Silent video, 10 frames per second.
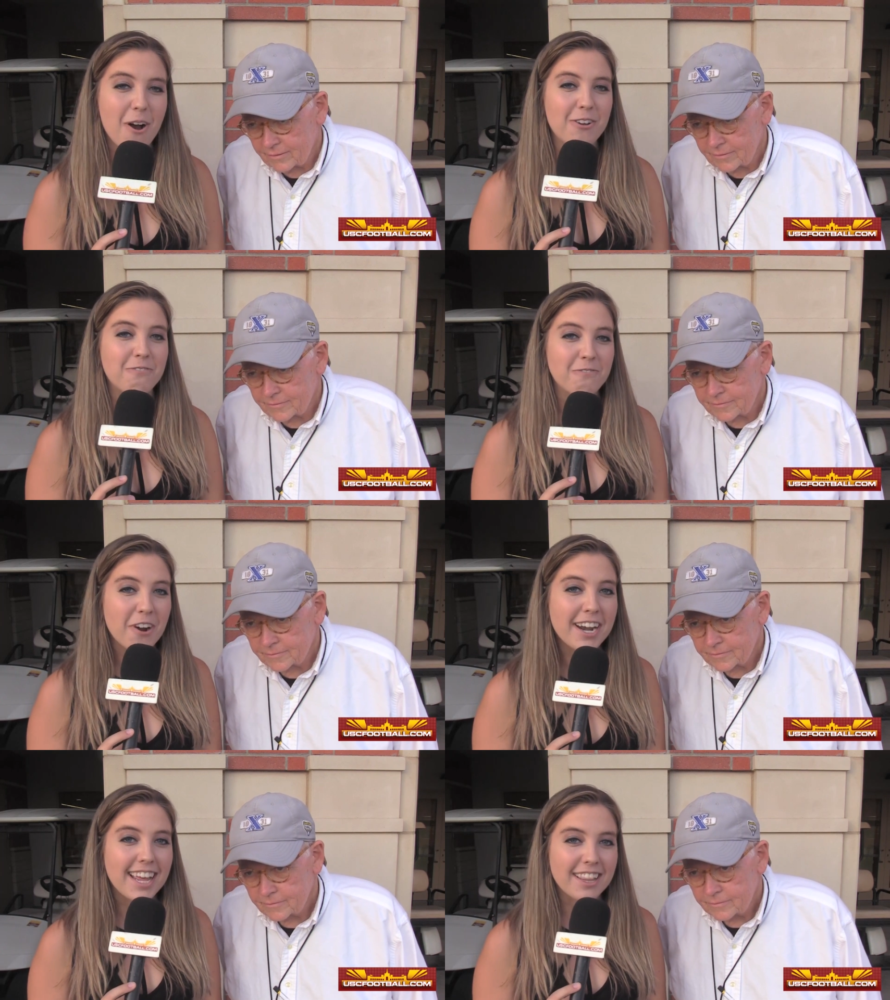Speaker 1: on
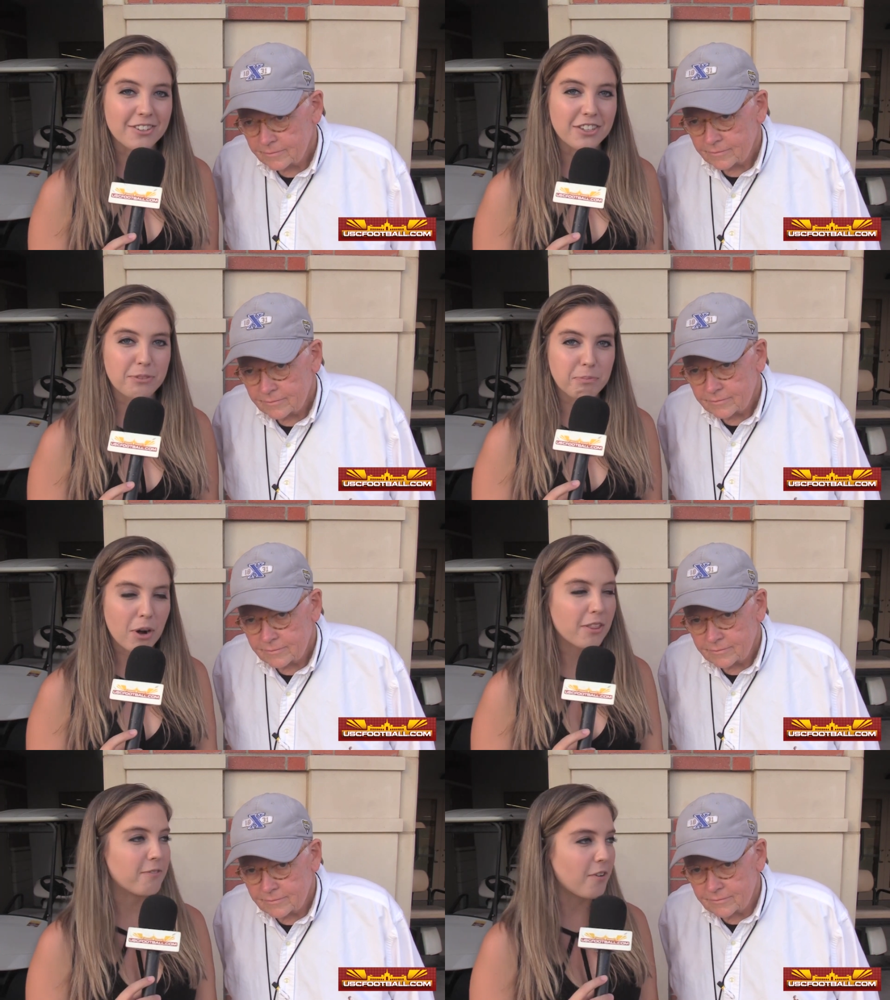Friday. They're
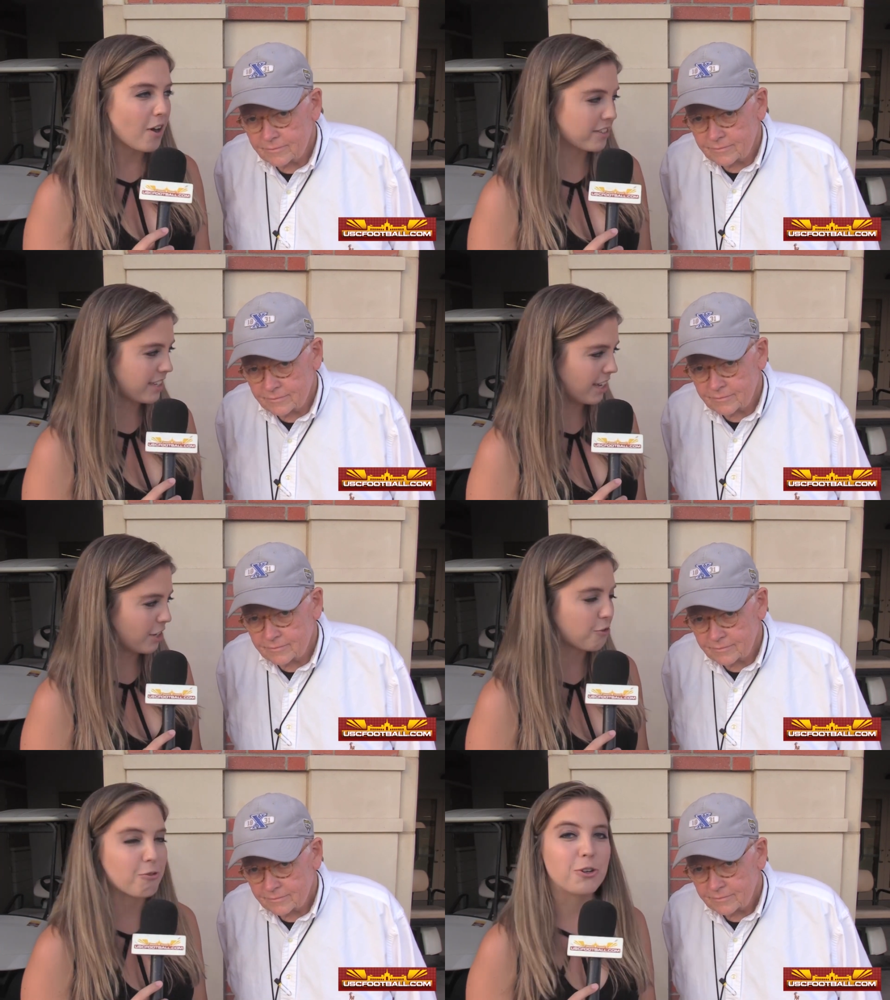part of the Fox uh,
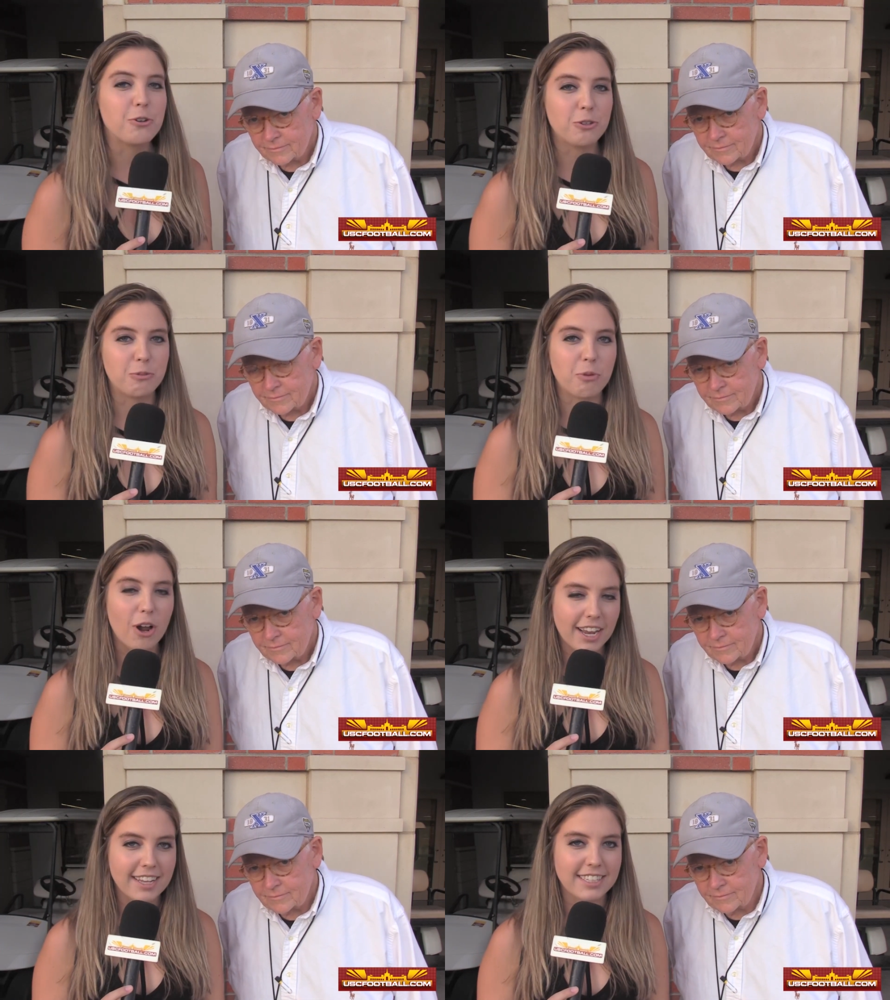crew who's
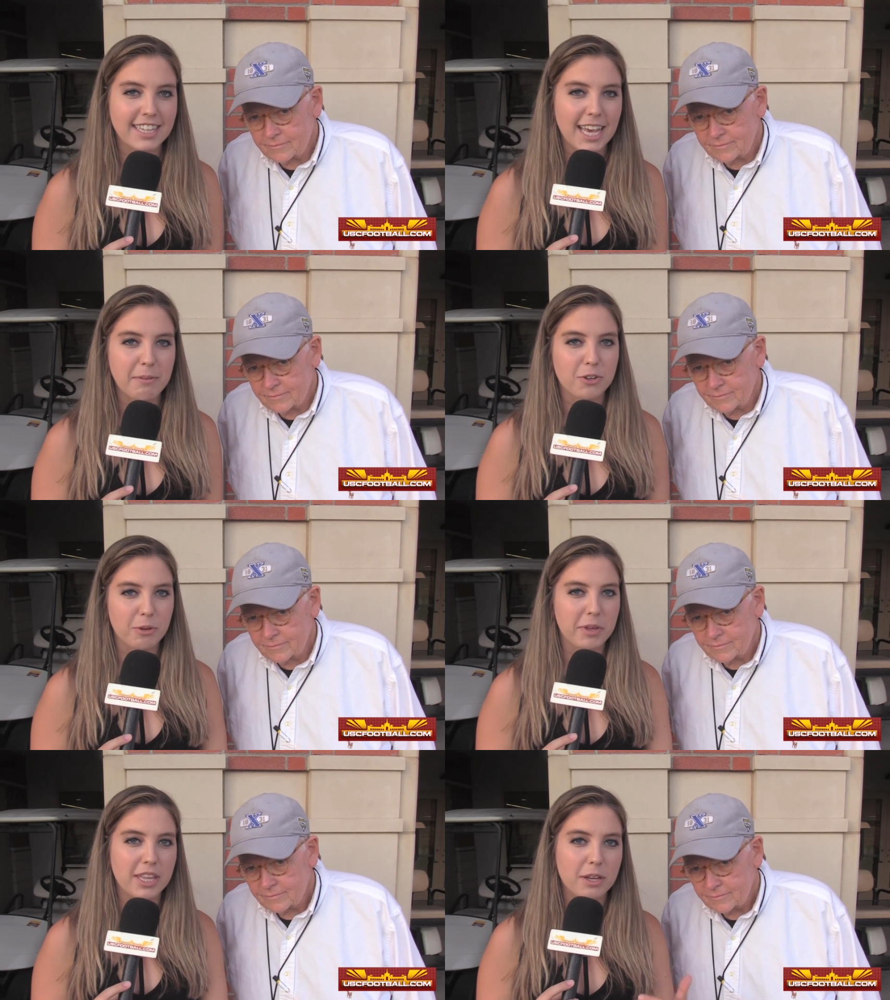broadcasting the game. They're going to
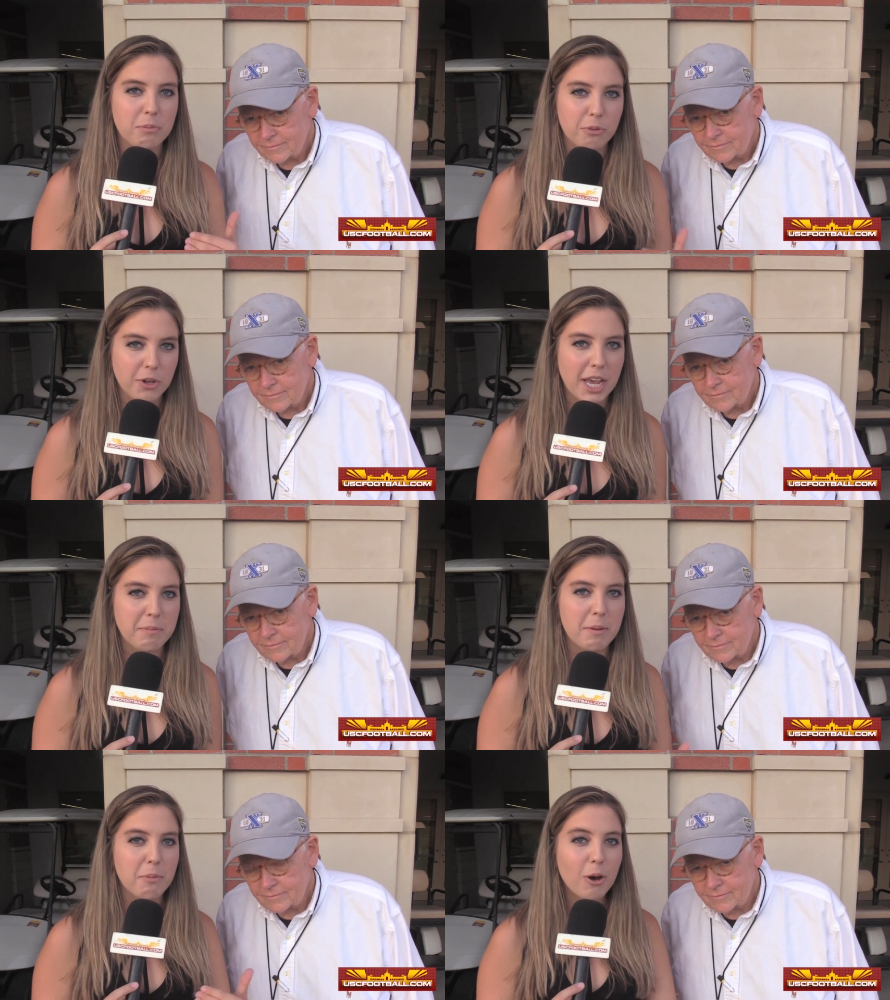be in the pregame
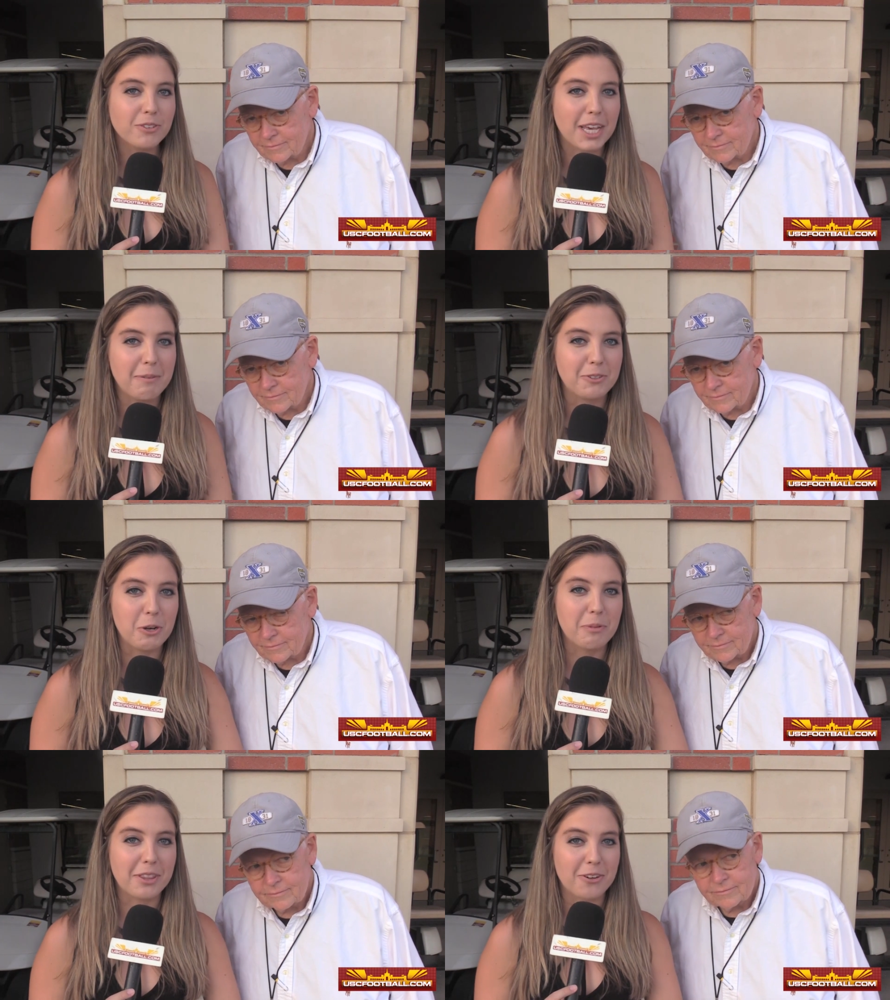and postgame show,
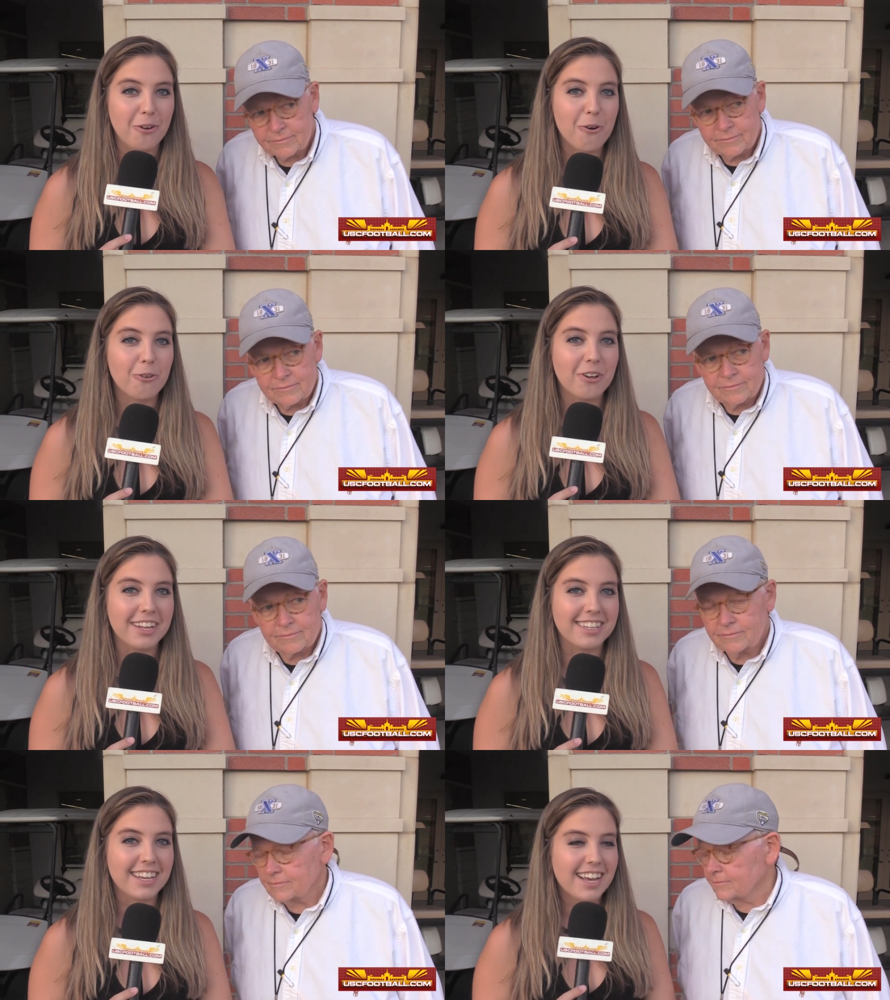but their whole
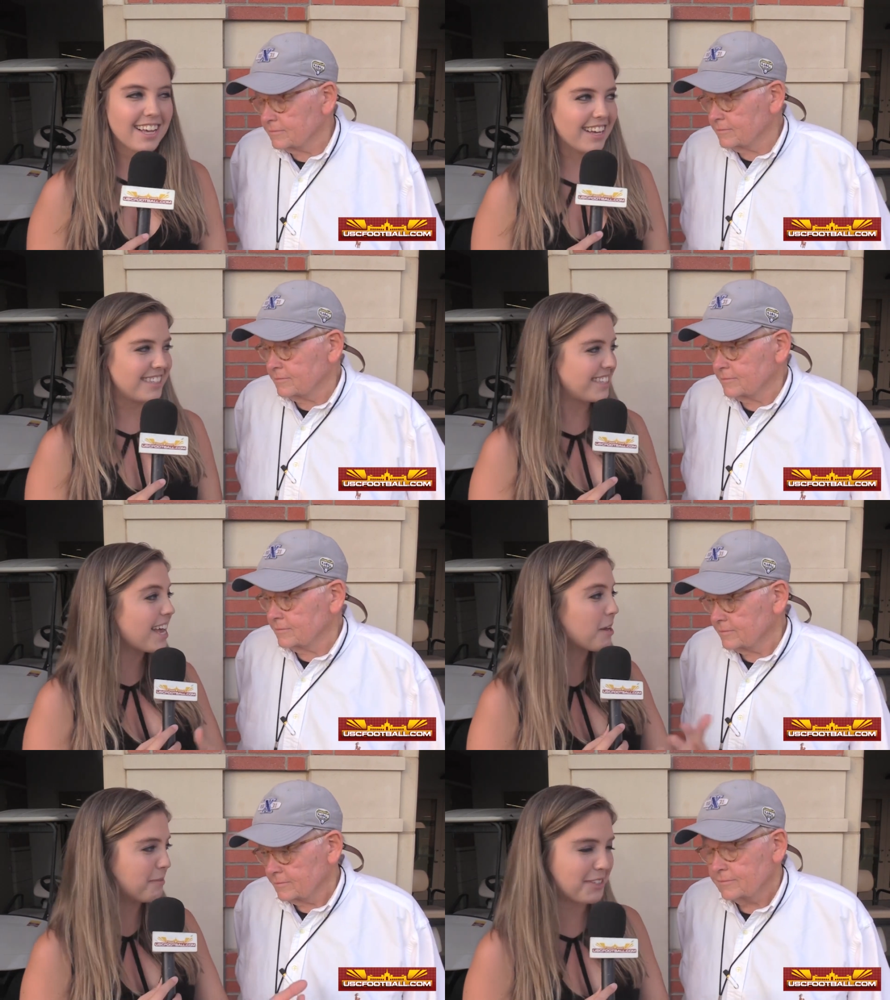uh, uh,
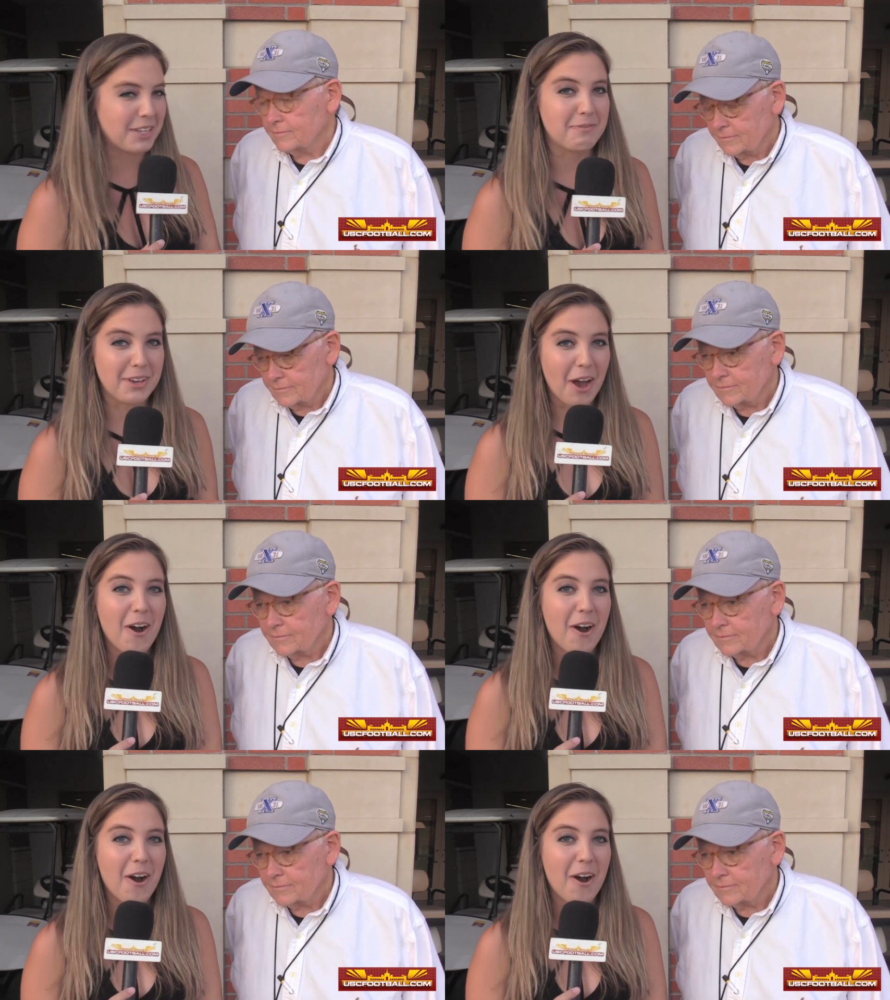setup is going to be